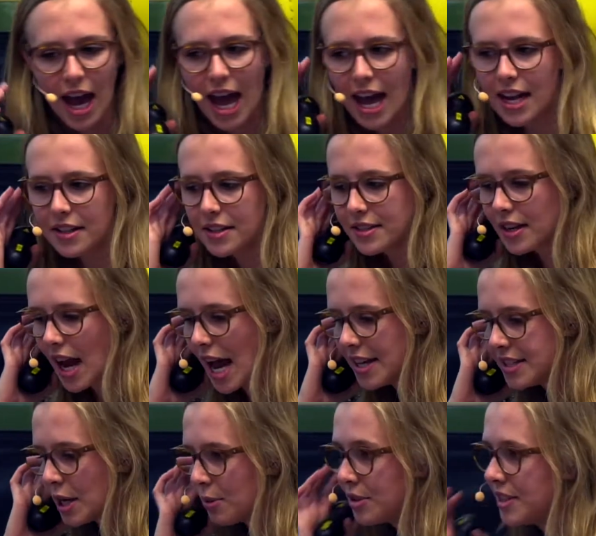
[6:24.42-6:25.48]
And
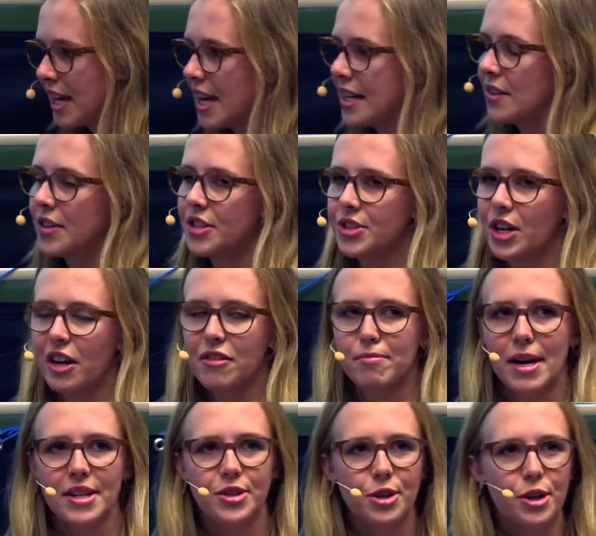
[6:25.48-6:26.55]
as I was saying at the start of
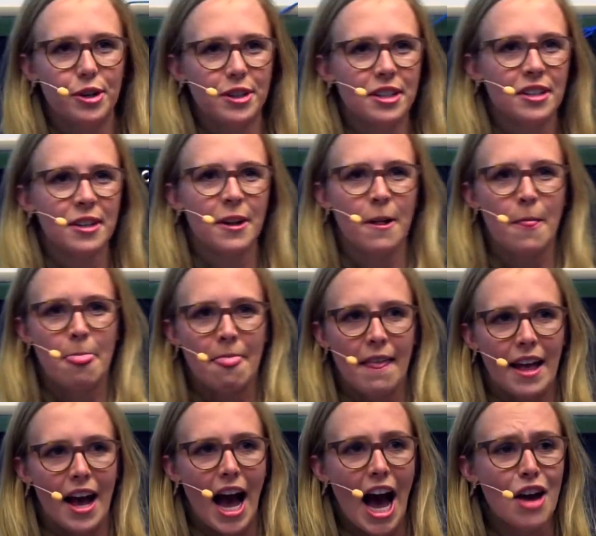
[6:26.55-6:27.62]
my talk,
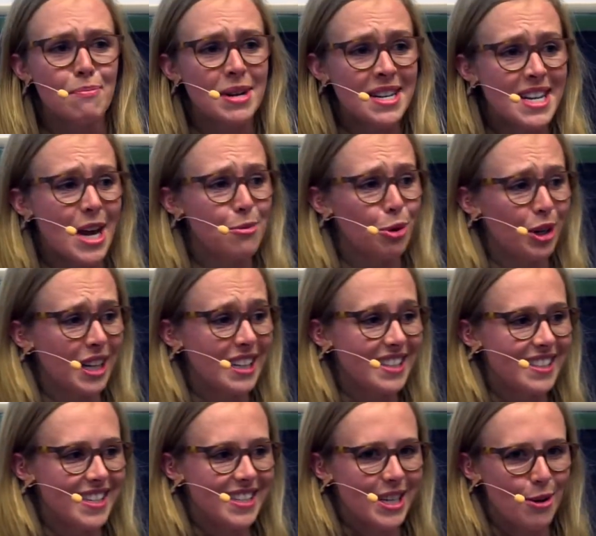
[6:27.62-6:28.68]
I've been networking
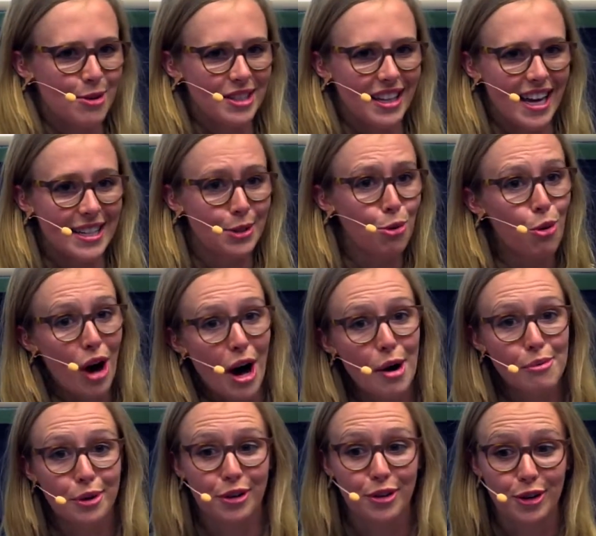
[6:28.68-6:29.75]
since I was like
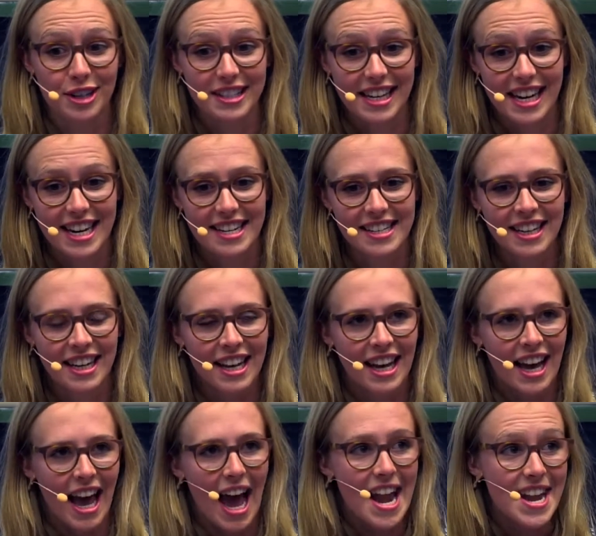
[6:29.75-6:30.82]
12 or 13,
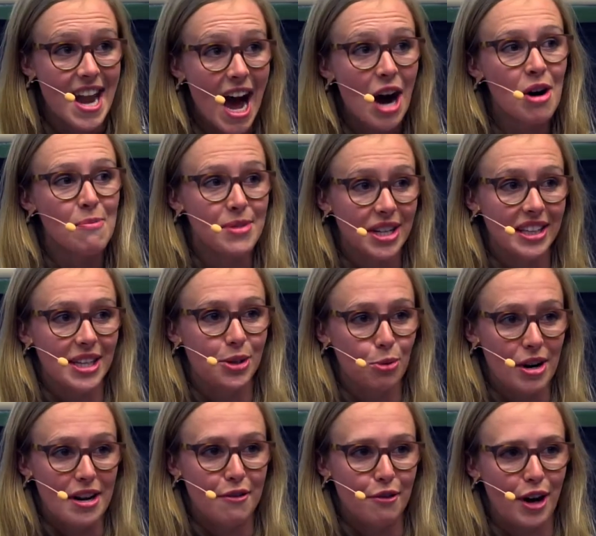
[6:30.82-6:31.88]
and now I'm nearly
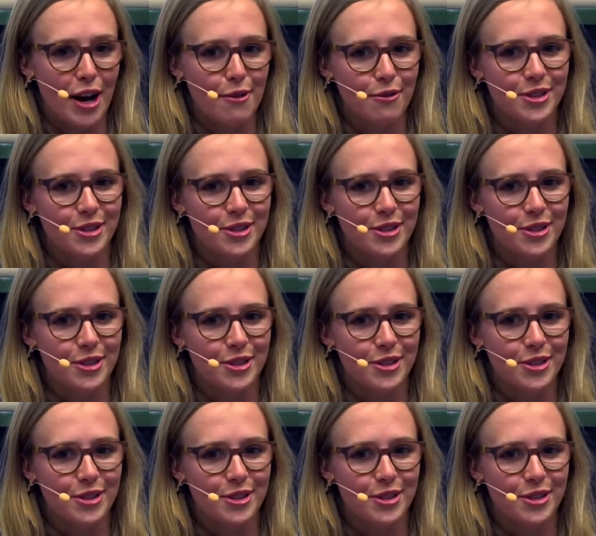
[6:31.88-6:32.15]
25.